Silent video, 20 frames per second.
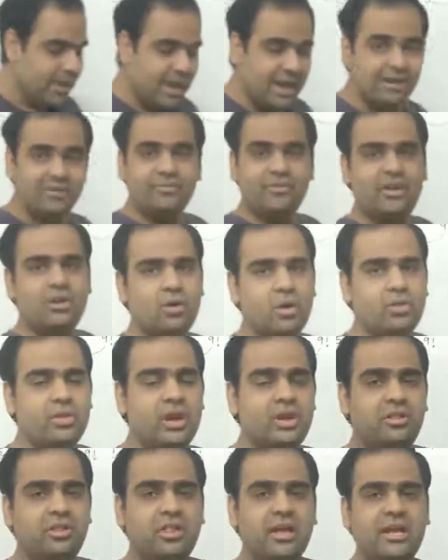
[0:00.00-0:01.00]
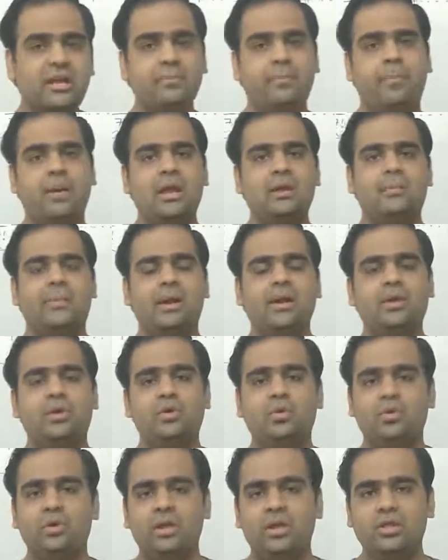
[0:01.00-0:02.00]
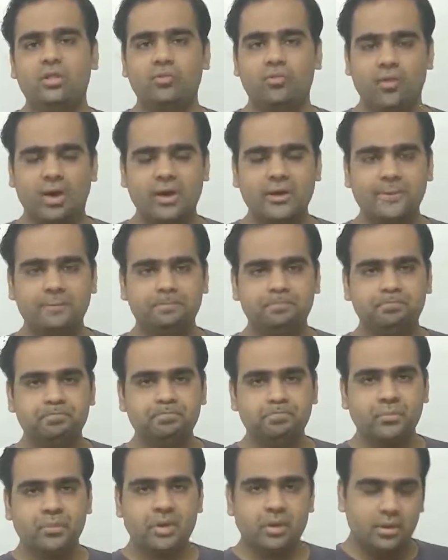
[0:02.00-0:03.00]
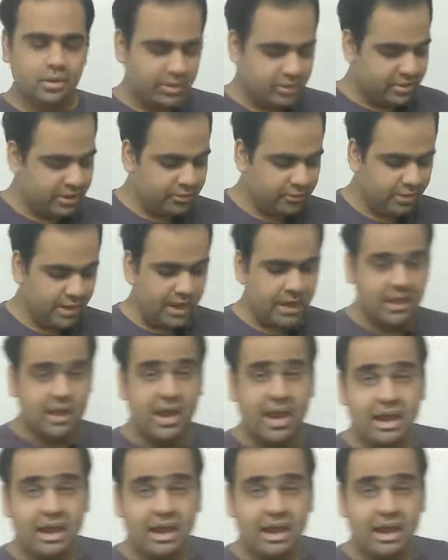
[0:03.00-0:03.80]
And we know that sine pi by 2 is 1. Is that okay?